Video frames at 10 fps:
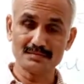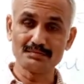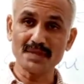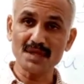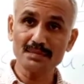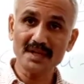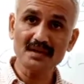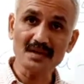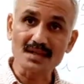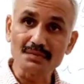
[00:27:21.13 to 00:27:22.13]
may
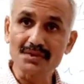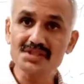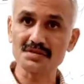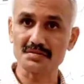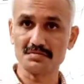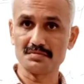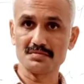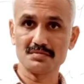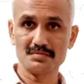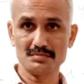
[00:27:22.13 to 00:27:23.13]
bring a
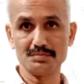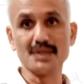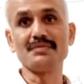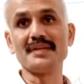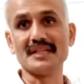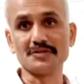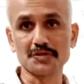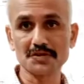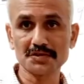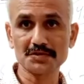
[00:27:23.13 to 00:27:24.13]
division between
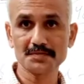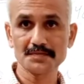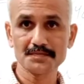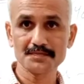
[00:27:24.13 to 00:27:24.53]
us.